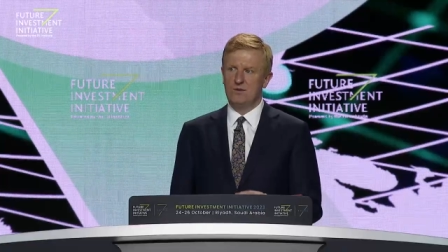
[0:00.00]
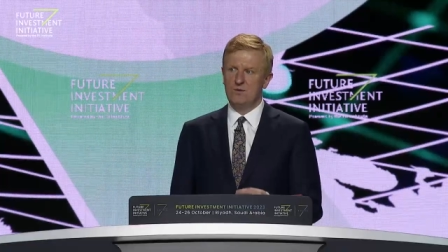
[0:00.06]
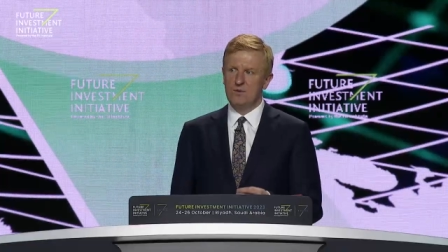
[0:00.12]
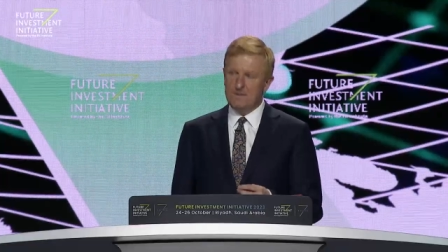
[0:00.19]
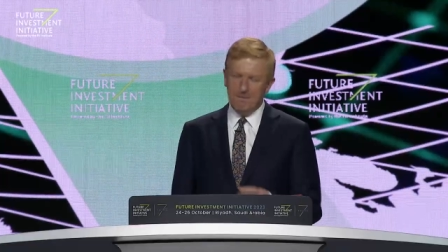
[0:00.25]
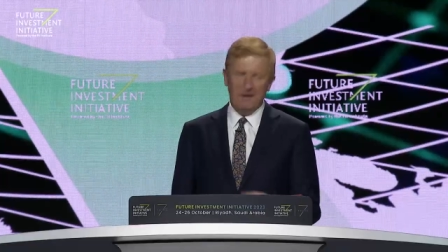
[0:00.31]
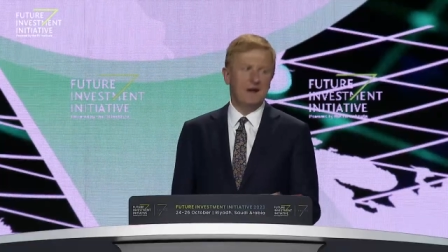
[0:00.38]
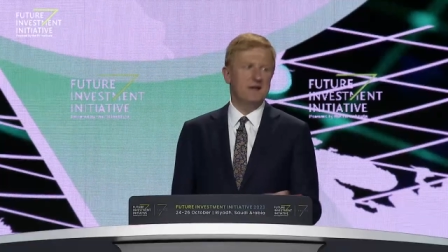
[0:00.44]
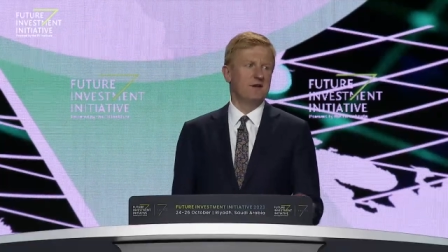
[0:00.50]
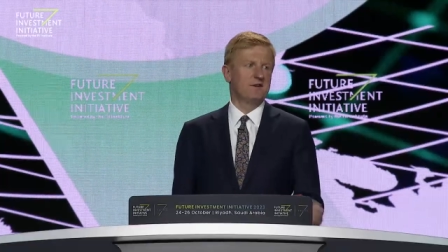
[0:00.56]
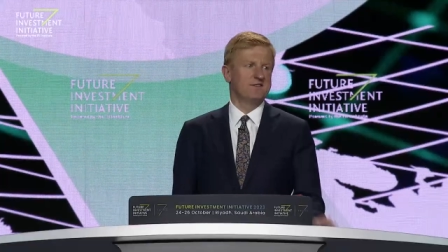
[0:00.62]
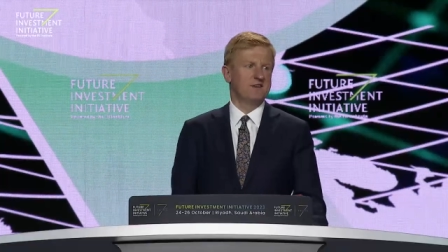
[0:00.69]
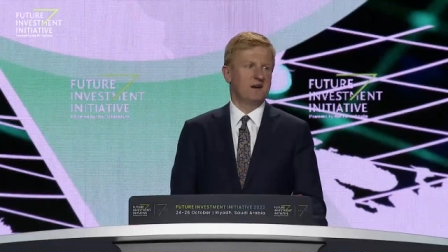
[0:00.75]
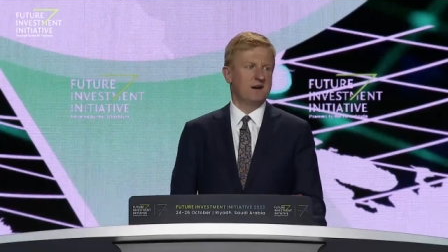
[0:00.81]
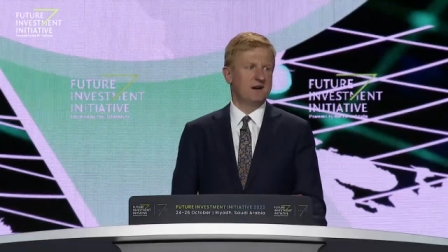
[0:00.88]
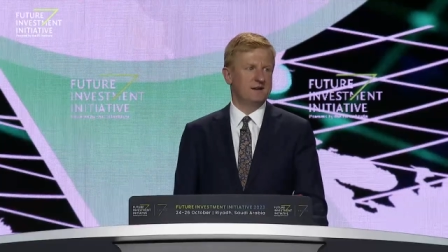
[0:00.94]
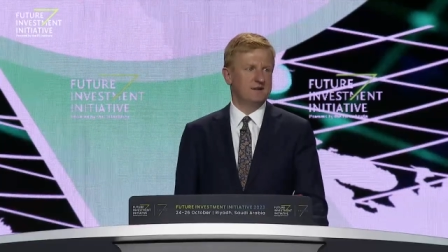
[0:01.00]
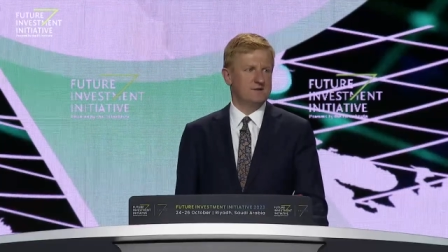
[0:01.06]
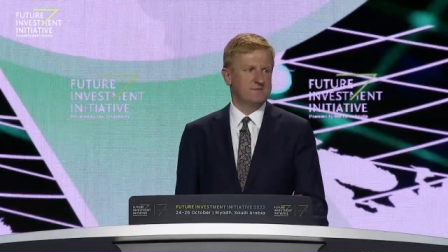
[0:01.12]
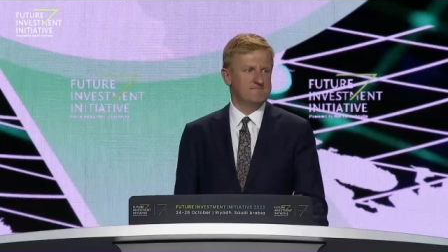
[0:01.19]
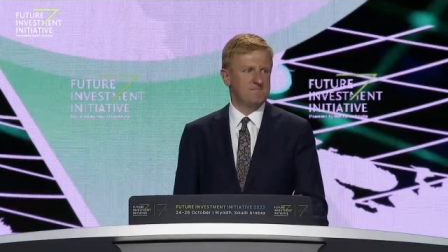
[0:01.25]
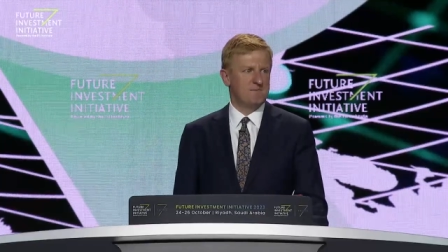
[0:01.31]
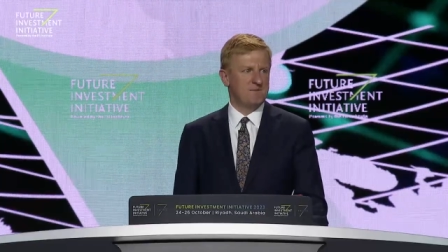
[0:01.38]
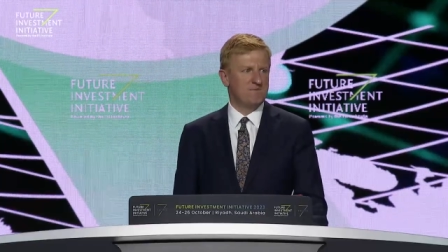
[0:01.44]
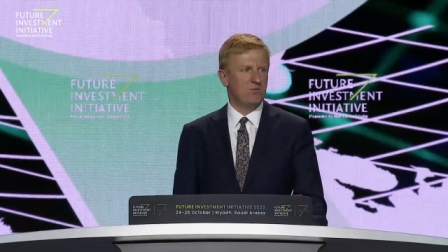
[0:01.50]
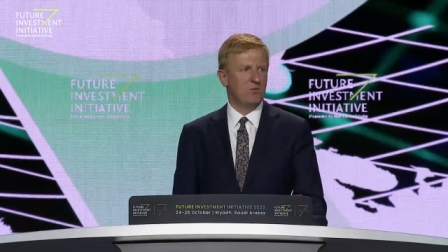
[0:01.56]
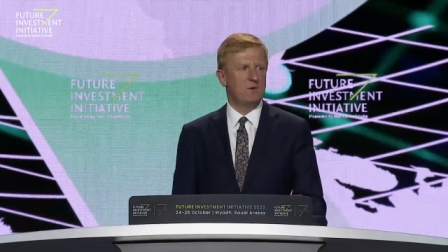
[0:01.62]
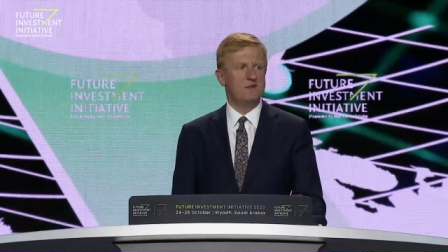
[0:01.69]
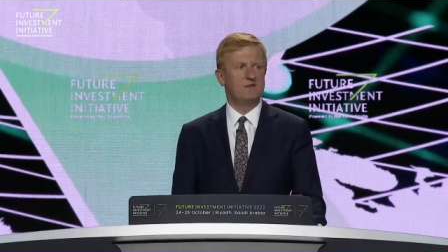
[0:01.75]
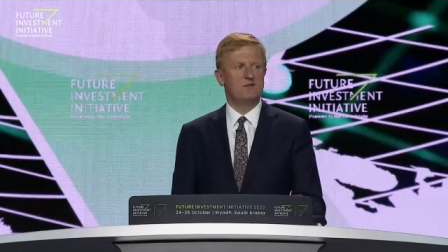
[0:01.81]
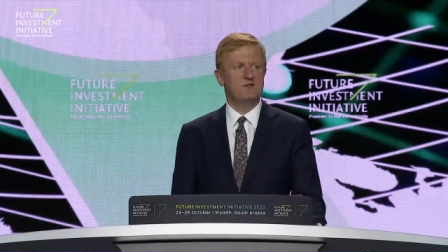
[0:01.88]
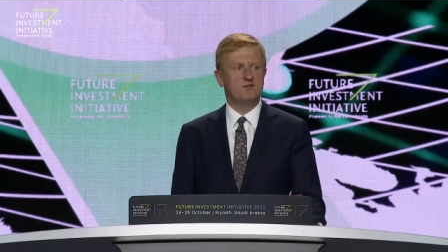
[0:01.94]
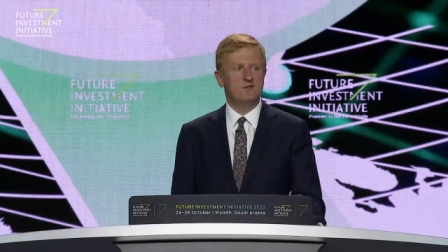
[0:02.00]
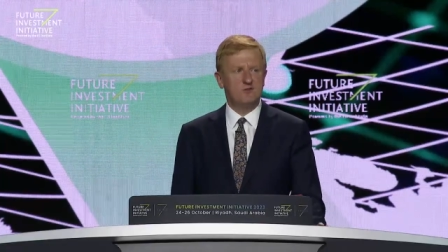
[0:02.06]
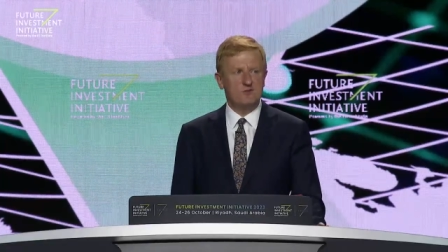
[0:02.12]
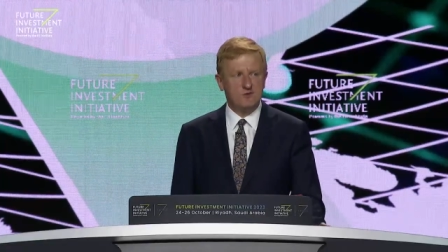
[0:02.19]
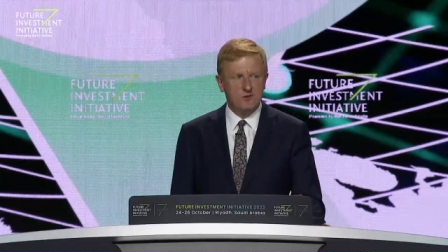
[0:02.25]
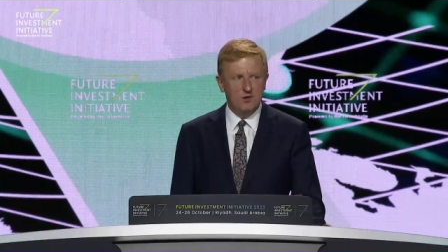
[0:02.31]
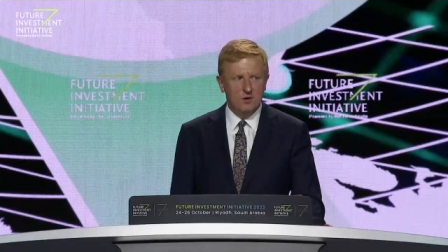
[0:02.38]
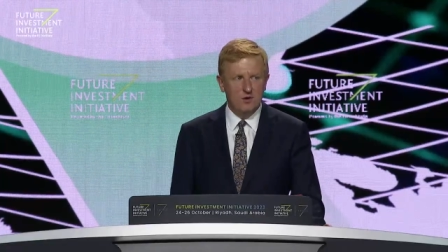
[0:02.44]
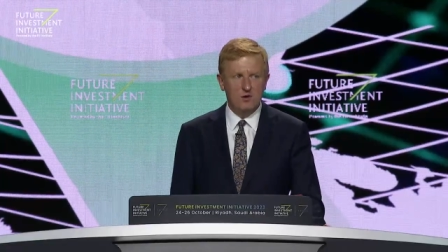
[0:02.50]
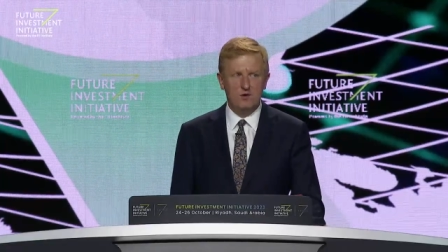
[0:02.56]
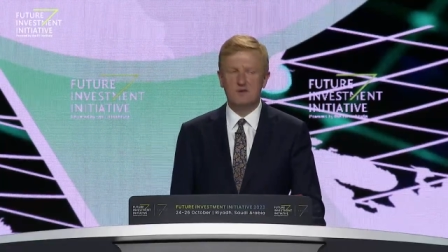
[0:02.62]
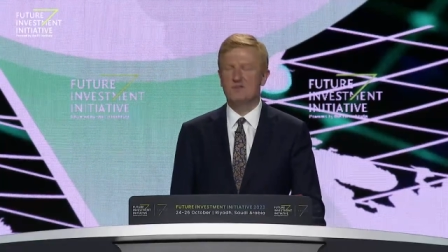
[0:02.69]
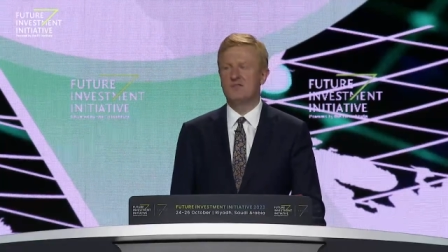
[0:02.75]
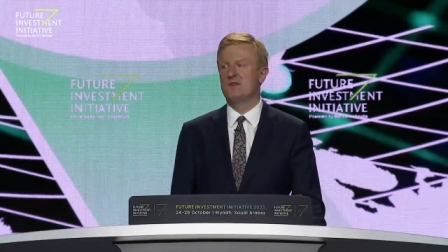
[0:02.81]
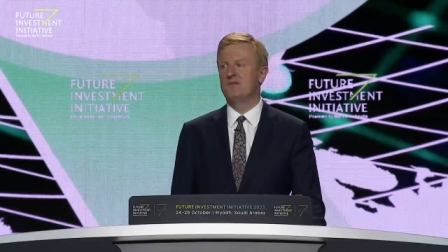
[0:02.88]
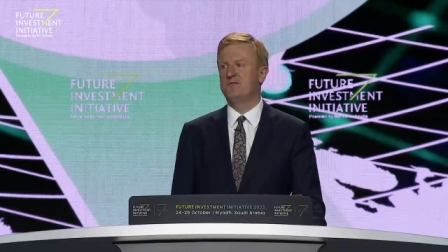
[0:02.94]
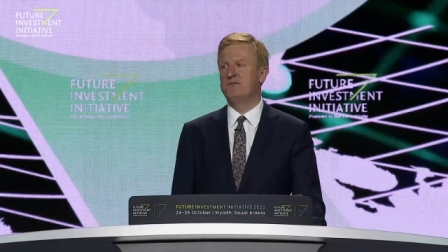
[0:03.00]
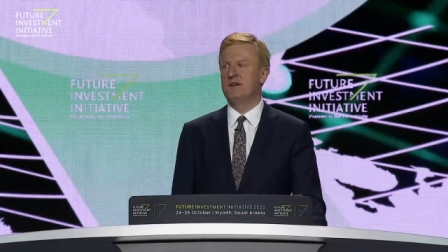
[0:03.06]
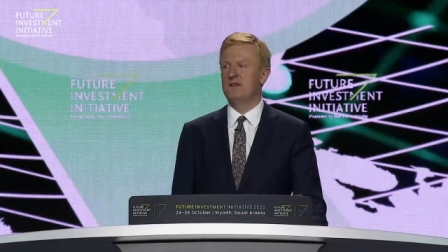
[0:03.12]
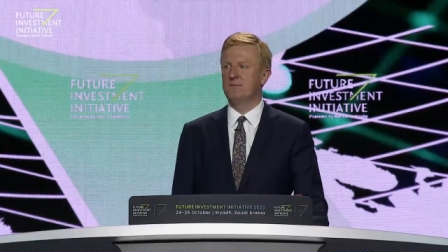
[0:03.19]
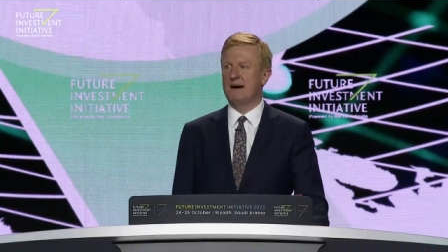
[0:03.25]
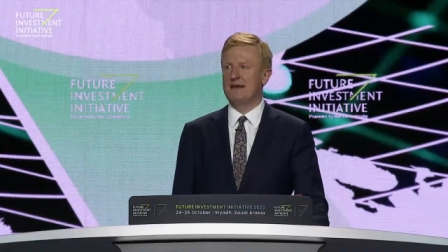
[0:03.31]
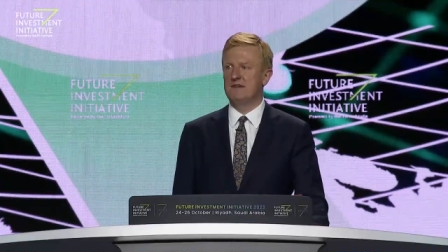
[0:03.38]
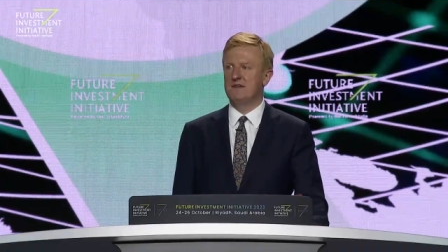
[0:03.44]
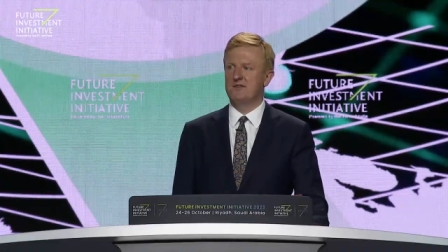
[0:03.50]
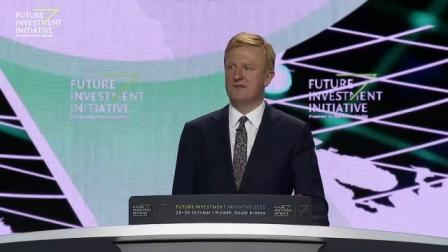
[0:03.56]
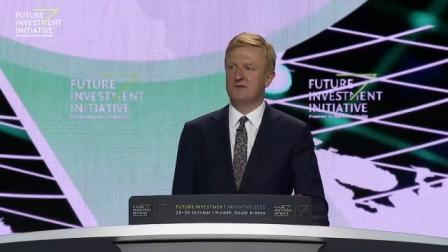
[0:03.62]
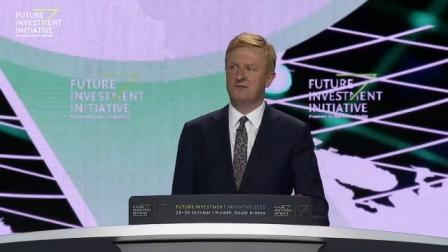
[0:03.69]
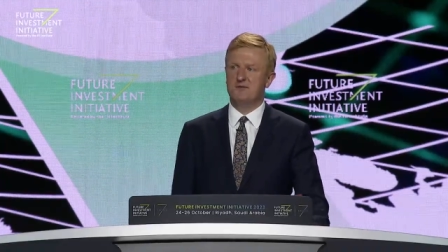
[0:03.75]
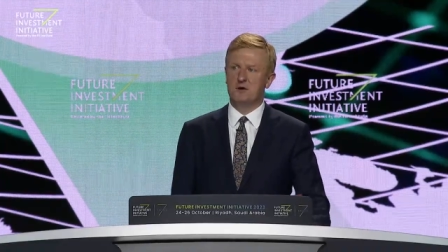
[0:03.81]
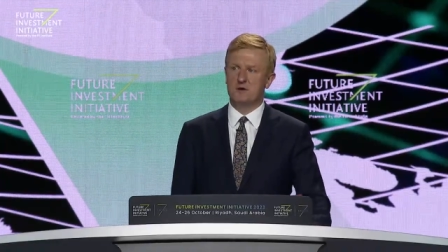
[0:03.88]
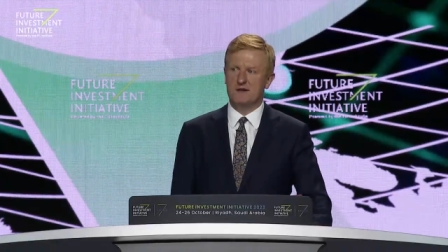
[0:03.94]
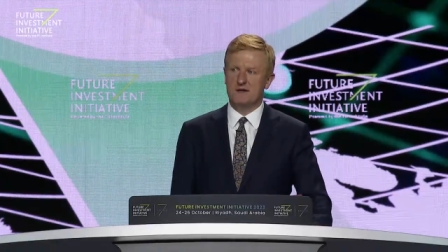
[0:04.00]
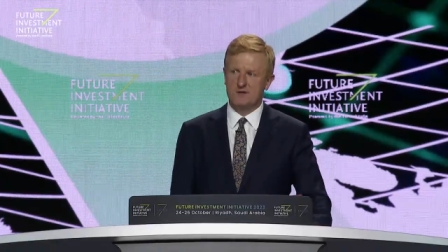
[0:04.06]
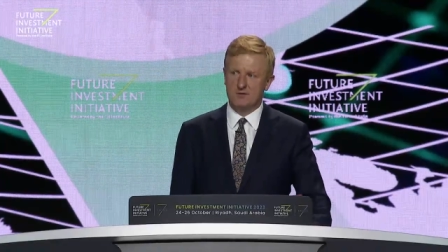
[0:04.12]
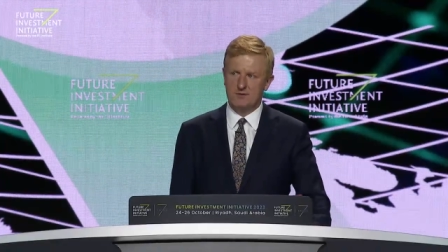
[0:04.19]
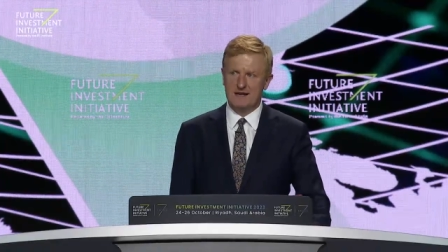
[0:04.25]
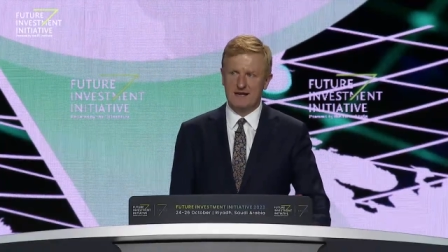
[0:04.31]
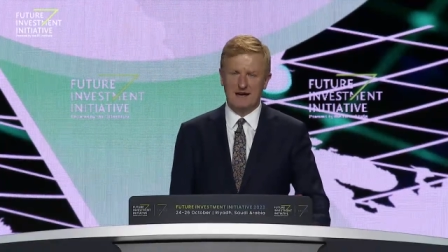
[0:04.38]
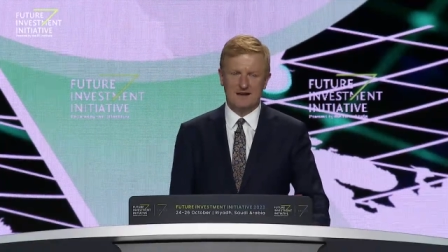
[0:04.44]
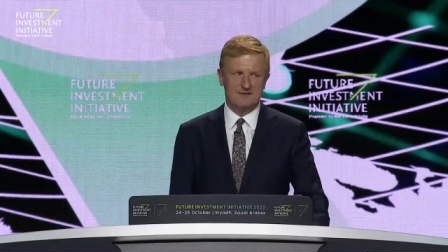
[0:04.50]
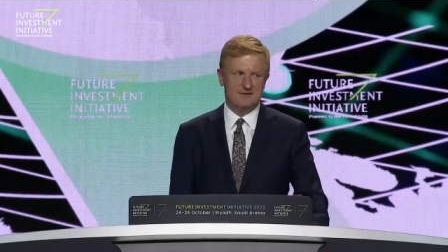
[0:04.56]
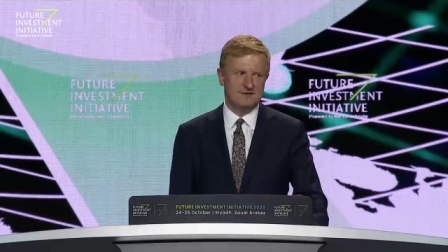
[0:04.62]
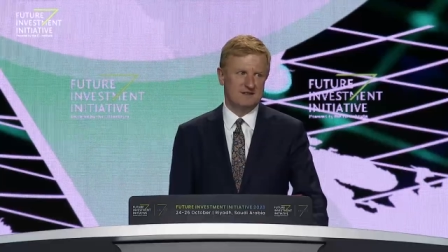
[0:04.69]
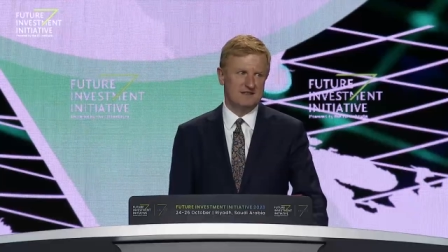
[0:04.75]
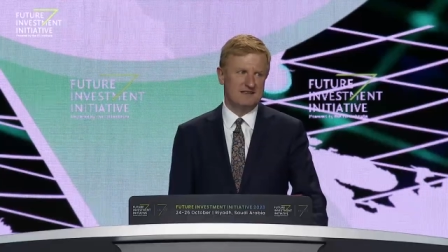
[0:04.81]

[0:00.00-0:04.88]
We're by your side with scores of fund managers flocking to Riyadh